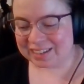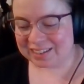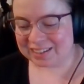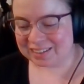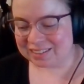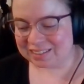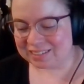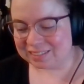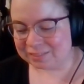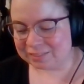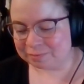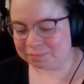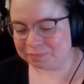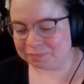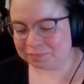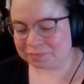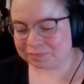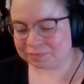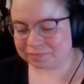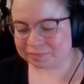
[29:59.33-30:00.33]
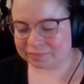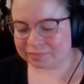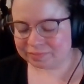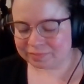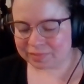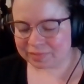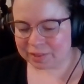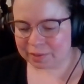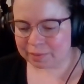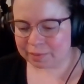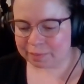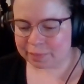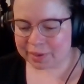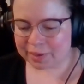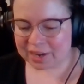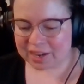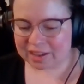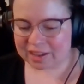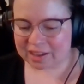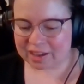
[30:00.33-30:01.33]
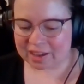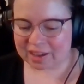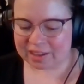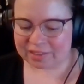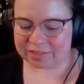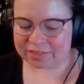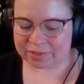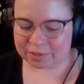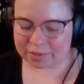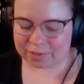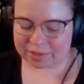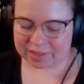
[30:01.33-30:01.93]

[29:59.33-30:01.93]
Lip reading: Um, but I do